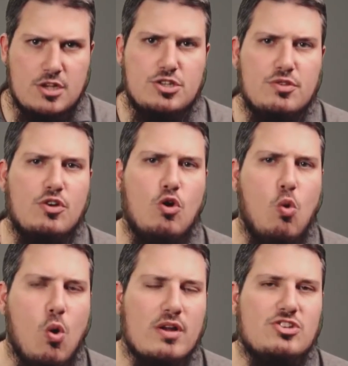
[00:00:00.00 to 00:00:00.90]
So the
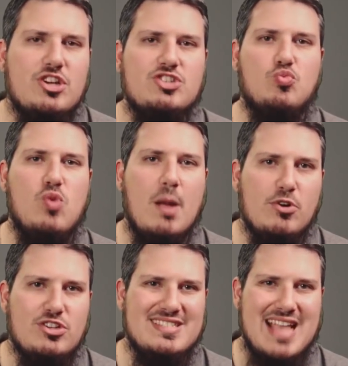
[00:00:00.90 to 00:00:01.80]
court just
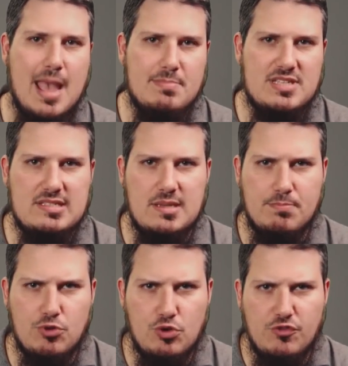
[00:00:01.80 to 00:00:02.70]
rubber stamps its
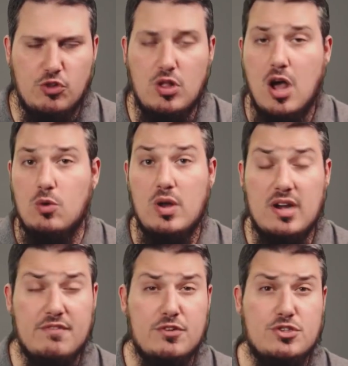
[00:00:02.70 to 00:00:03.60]
approval on
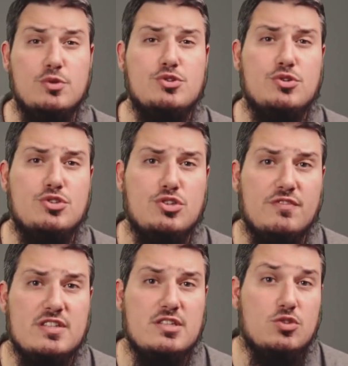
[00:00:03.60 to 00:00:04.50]
whatever social
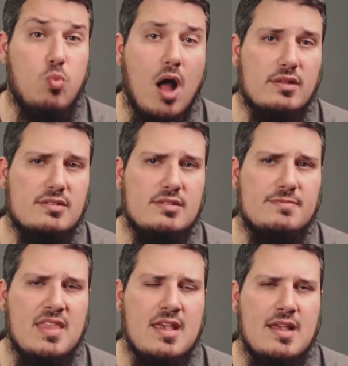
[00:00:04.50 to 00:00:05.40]
services want.
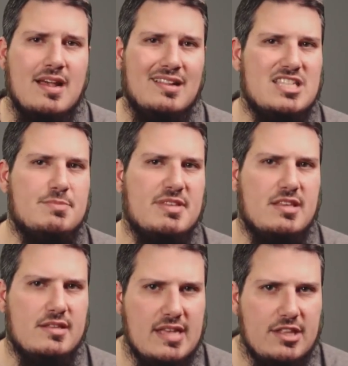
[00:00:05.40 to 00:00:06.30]
Elizabeth
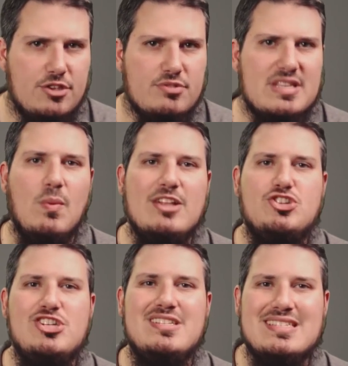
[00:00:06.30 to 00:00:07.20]
continues that when
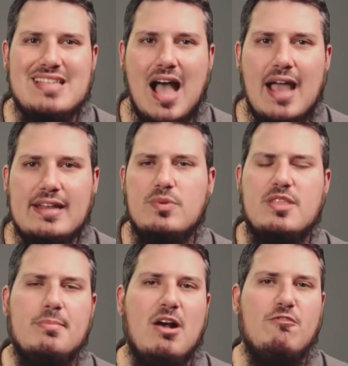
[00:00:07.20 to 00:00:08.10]
she decided
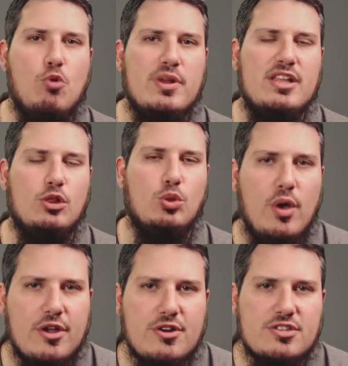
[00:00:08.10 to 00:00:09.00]
with about 40
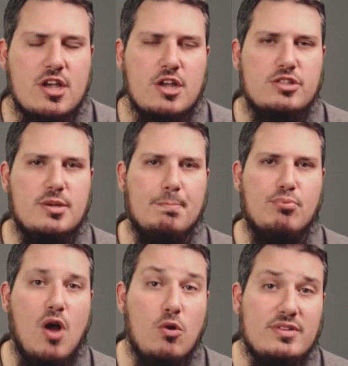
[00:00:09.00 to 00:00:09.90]
lawyers to
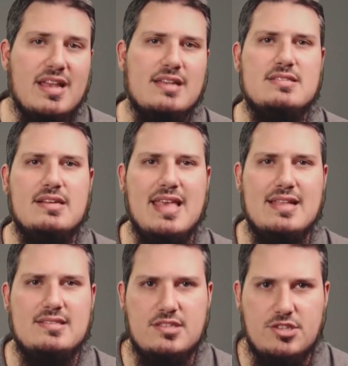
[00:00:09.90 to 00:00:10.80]
protest
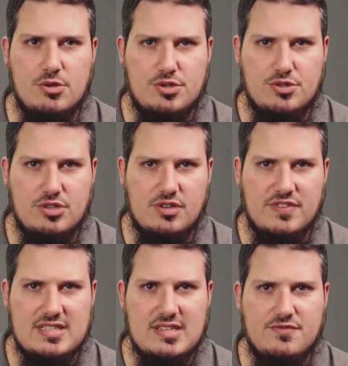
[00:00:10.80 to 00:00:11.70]
against the social
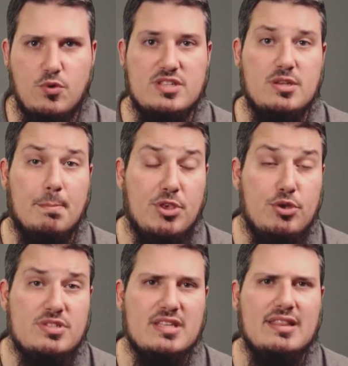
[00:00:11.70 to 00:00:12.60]
services for its
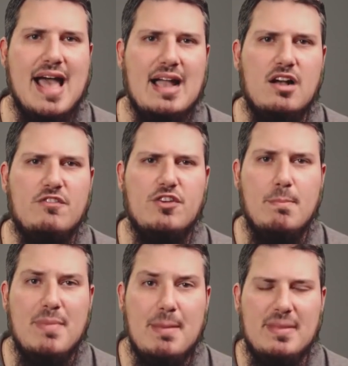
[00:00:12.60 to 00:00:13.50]
abuse and lack of
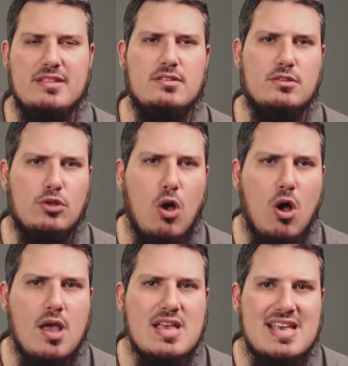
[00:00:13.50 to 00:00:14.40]
commitment to the
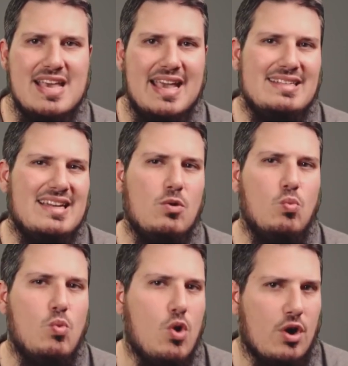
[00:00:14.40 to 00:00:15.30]
law, it didn't
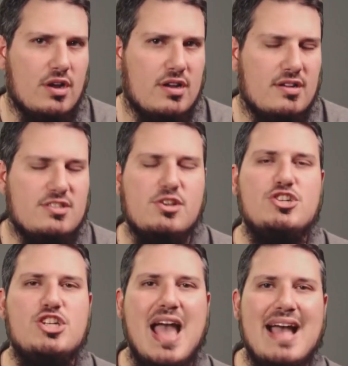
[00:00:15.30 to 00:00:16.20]
work, so
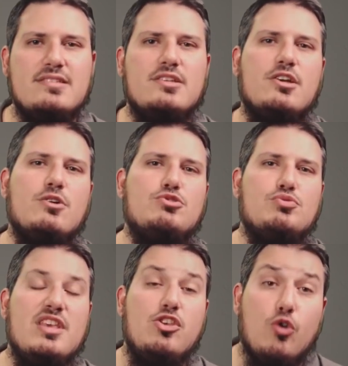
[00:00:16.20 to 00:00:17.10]
she had to go to
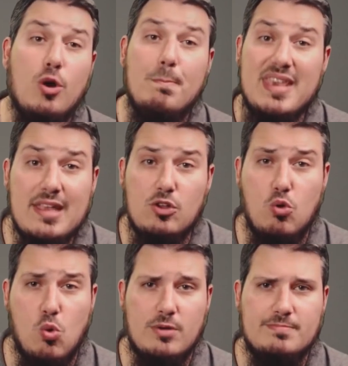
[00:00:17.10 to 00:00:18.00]
the European
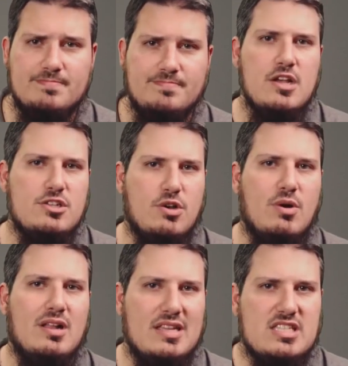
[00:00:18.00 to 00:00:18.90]
Court. So
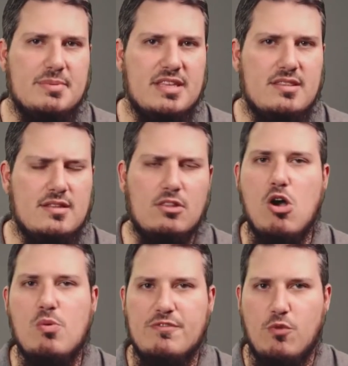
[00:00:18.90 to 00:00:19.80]
Elizabeth,
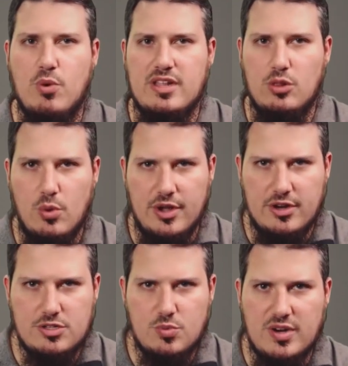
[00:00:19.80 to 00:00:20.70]
along with 40
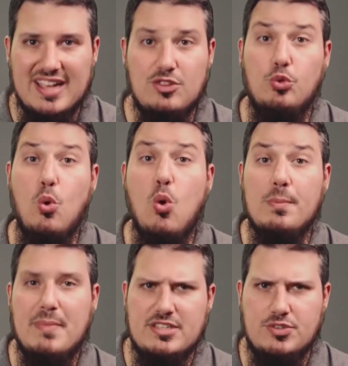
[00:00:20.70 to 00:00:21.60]
lawyers, were
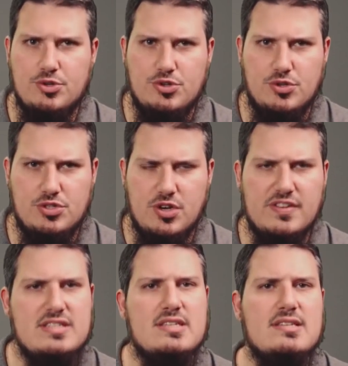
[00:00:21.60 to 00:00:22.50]
ignored by social
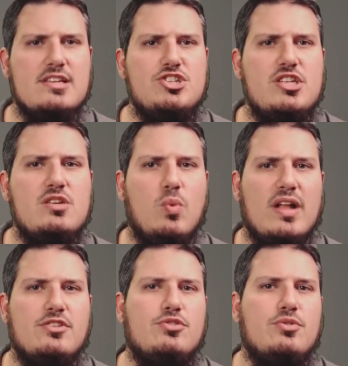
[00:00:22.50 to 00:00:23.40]
services and she
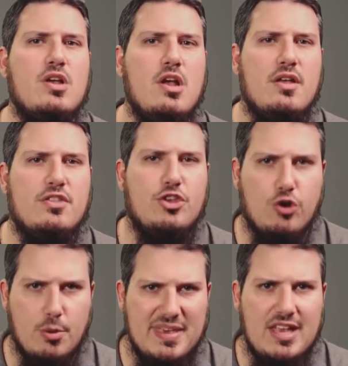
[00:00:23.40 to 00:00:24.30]
went to the
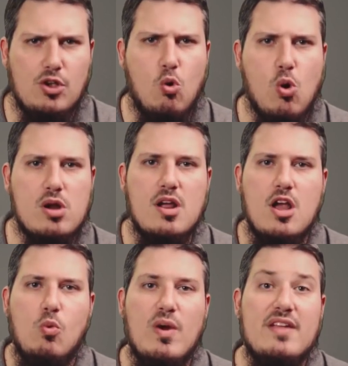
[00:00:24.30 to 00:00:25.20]
European court
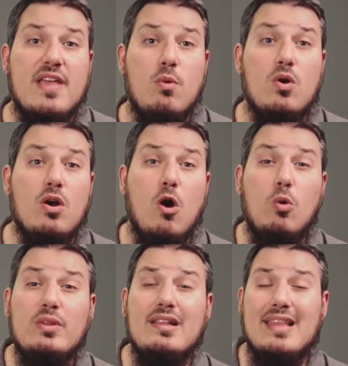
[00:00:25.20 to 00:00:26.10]
where they were
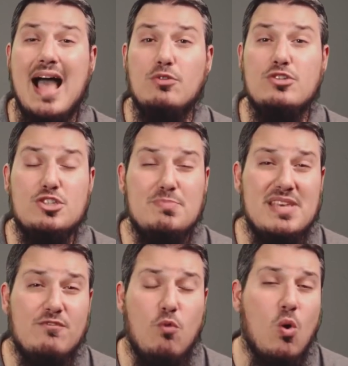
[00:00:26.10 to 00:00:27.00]
only allowed to
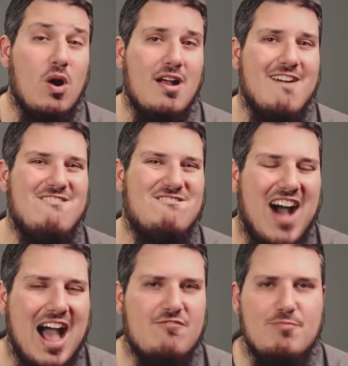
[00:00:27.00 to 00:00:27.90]
speak for
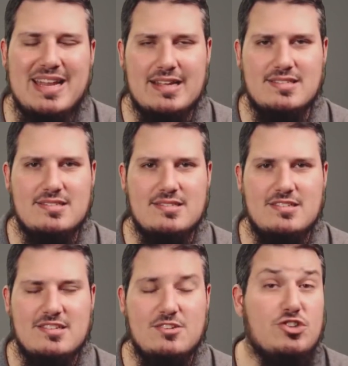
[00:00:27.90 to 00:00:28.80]
five minutes.
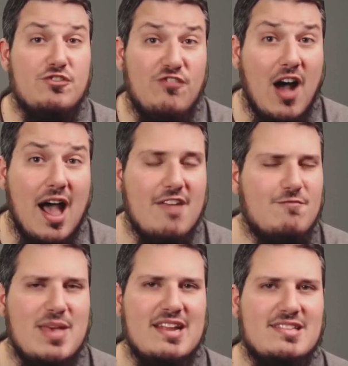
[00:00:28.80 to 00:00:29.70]
Just five
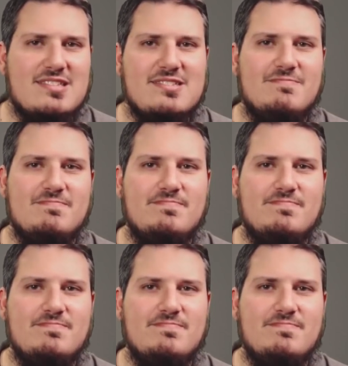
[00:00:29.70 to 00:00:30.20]
minutes.